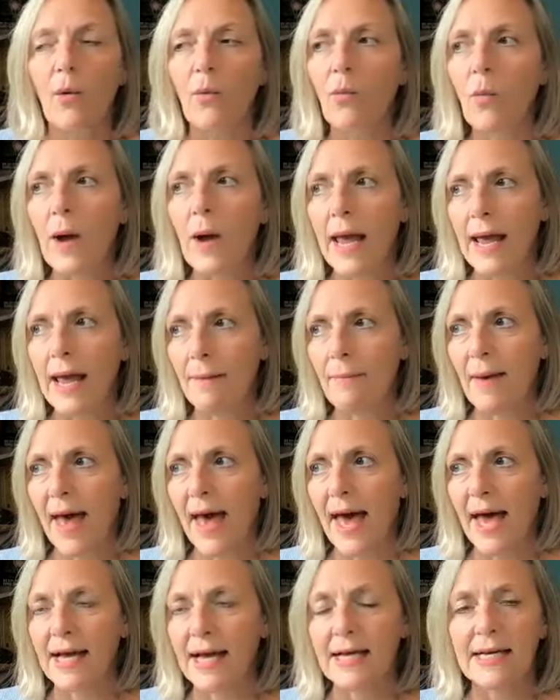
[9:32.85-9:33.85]
Way
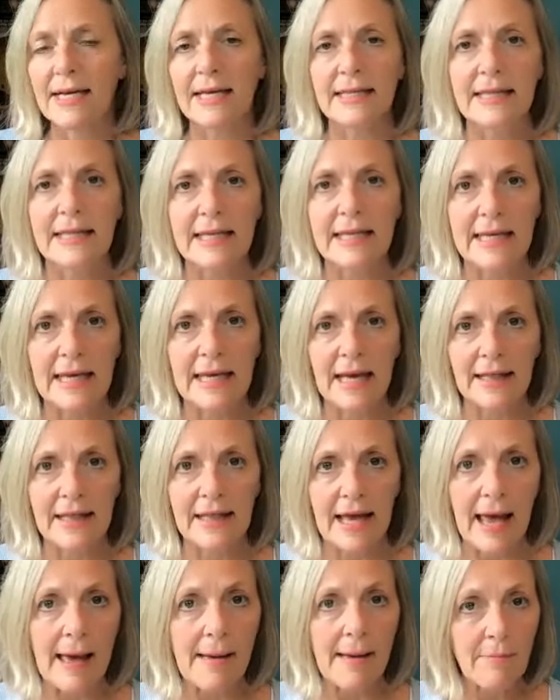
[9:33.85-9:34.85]
back at
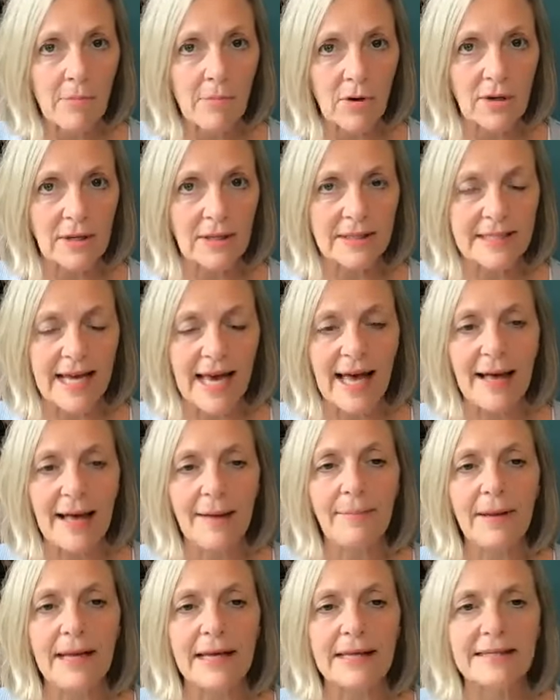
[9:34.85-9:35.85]
the Emerald
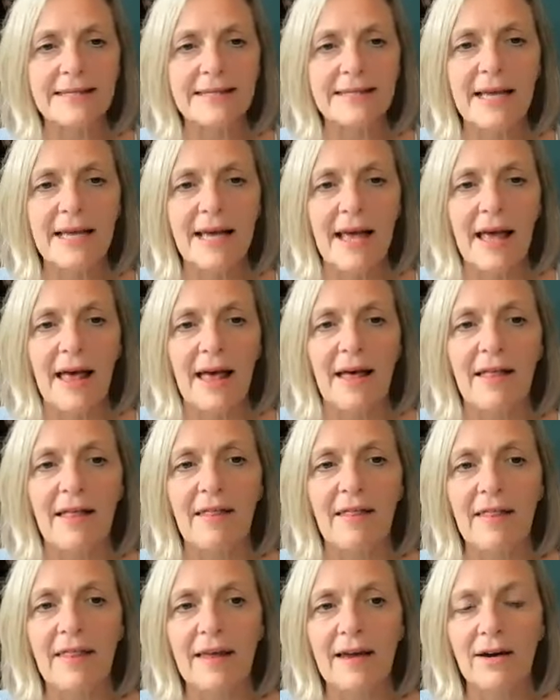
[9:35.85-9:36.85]
tablets,
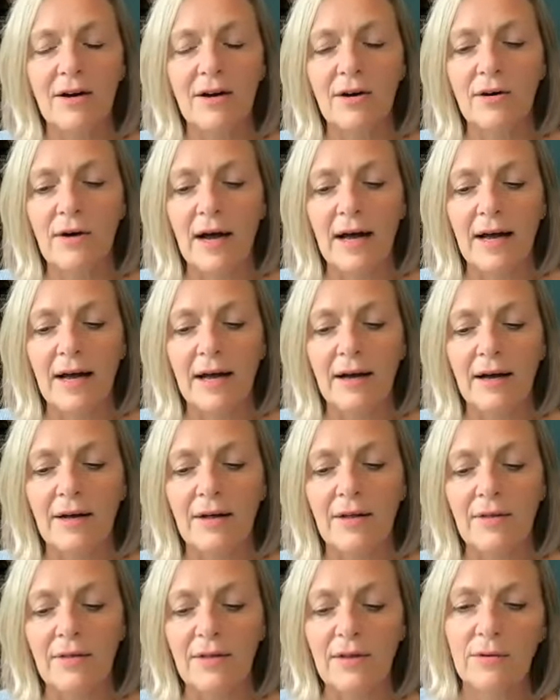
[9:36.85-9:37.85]

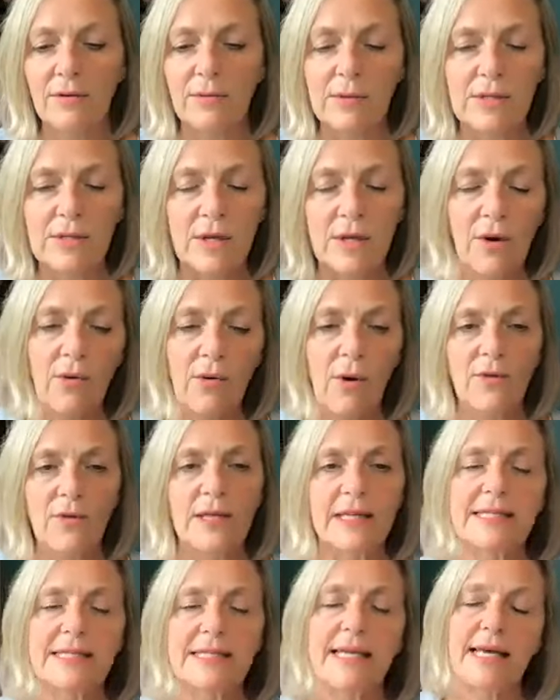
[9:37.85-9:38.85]
there was a quote
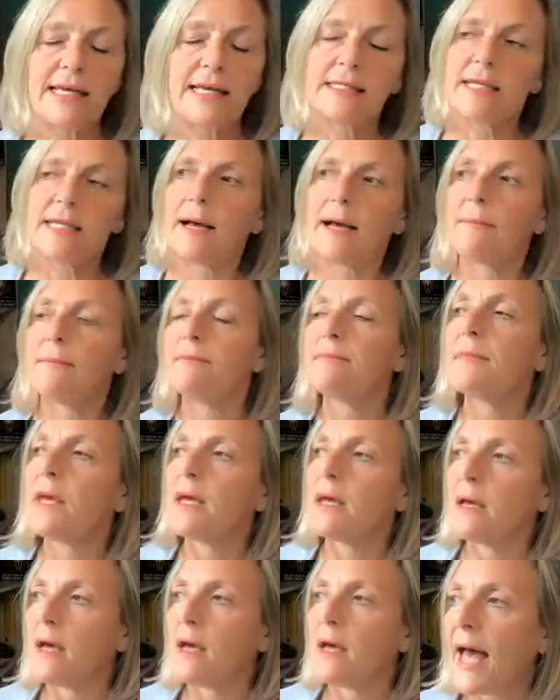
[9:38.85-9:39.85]
that said,
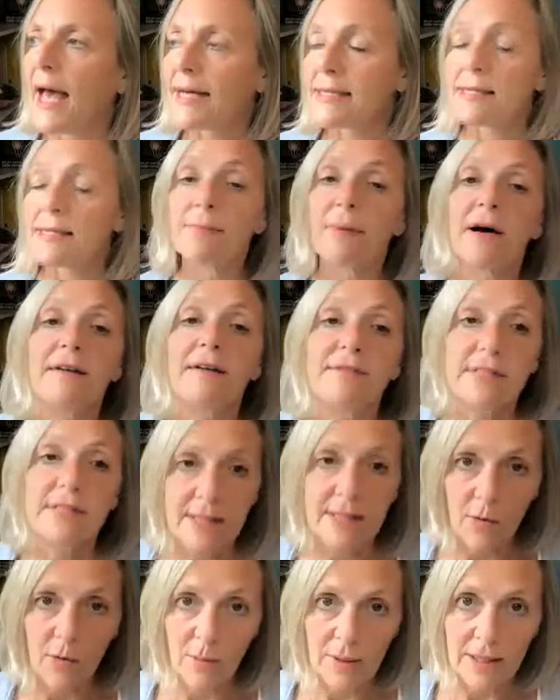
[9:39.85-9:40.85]
as above,
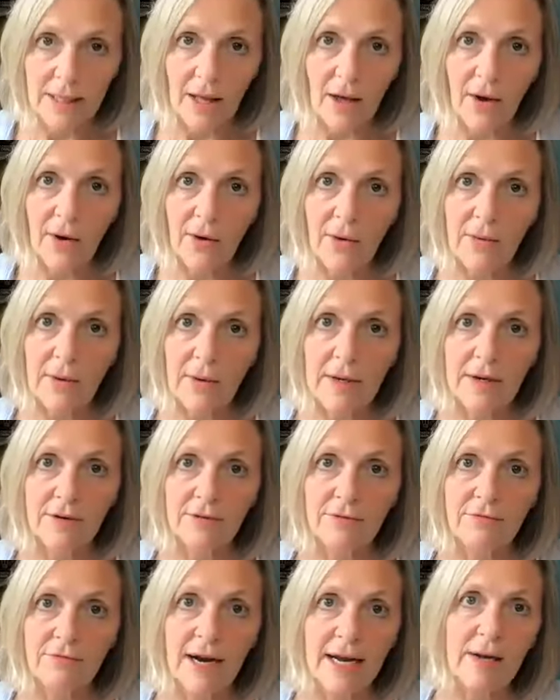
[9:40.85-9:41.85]
so below,
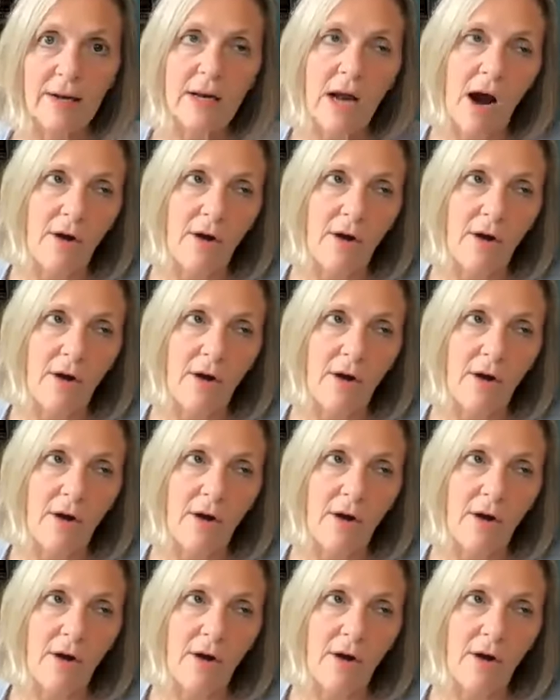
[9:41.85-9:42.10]
right?